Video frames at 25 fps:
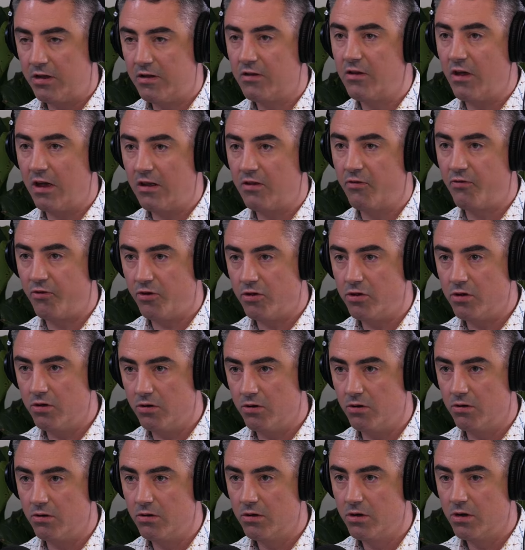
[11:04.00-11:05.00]
it's it's for
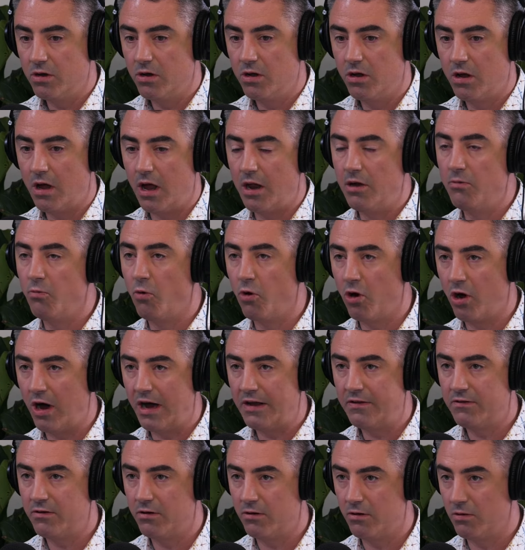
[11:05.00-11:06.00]
you and what
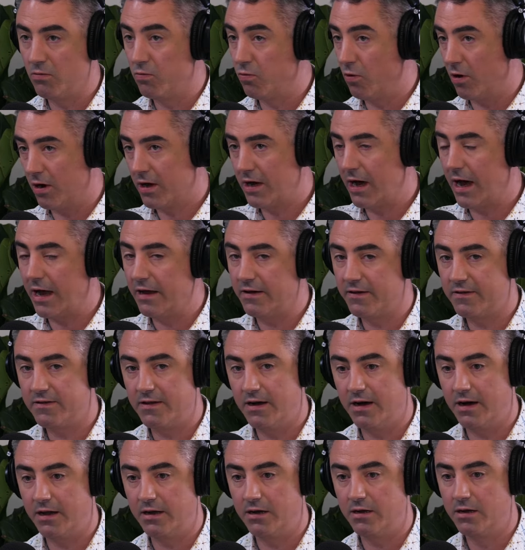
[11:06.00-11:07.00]
I do, what Kate's
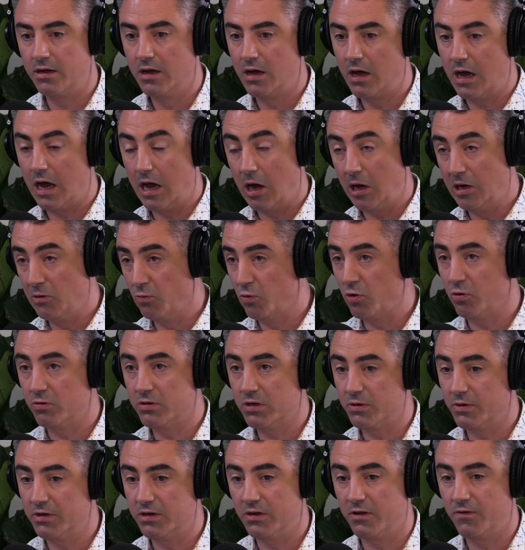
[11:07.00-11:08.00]
done, and will
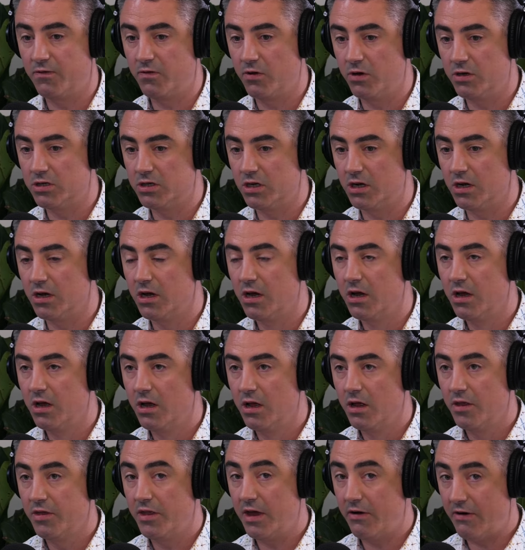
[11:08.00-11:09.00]
do into the future.
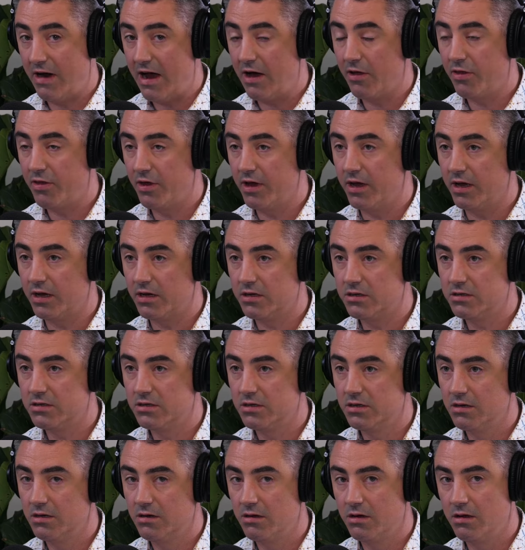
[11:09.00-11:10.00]
They're our
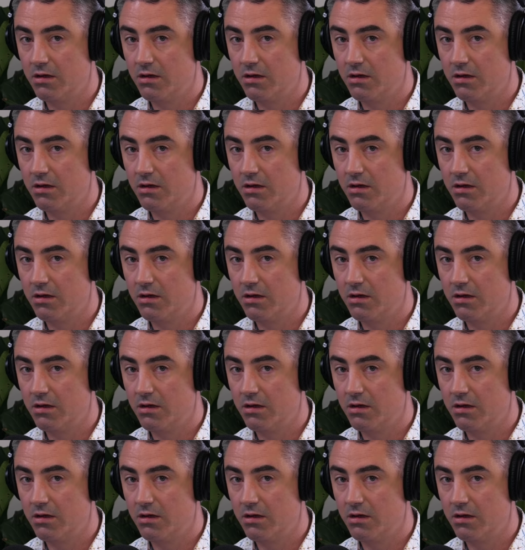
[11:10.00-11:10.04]
things.